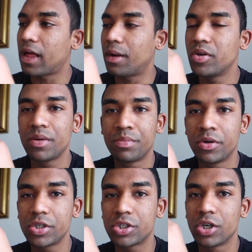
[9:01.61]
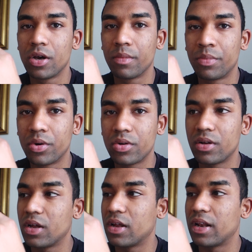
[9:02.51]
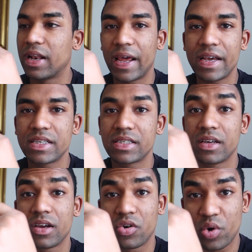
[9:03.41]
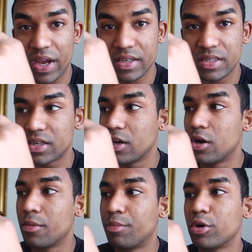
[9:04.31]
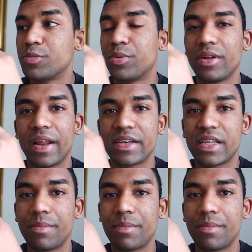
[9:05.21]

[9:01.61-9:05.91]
I'm doing push, pull, legs, rest, push, pull, legs.